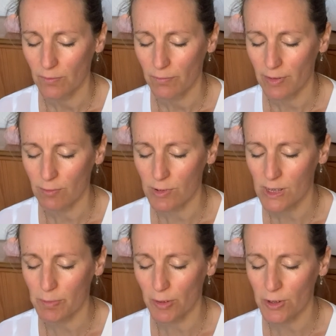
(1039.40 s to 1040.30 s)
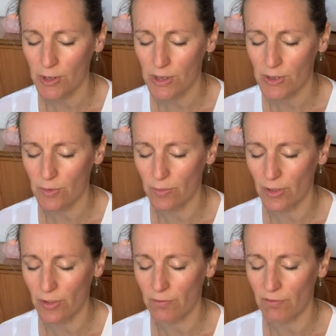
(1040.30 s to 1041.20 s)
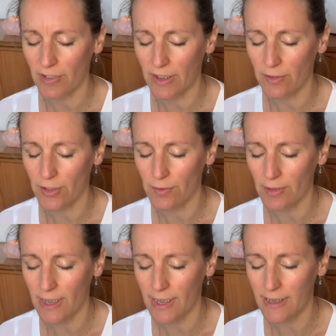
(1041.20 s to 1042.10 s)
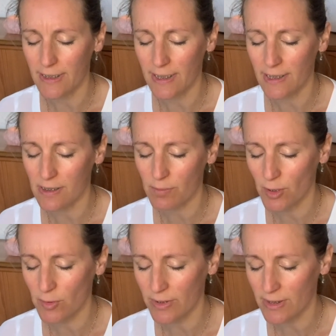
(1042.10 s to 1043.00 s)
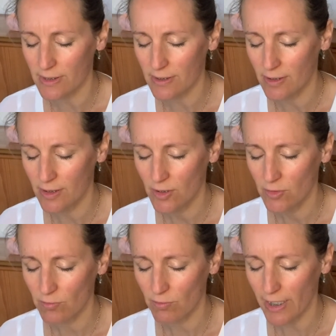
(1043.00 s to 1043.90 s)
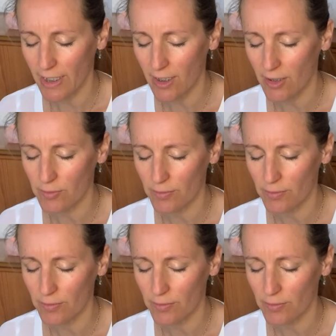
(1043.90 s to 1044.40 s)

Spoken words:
in response to what you feel you need in this moment right now.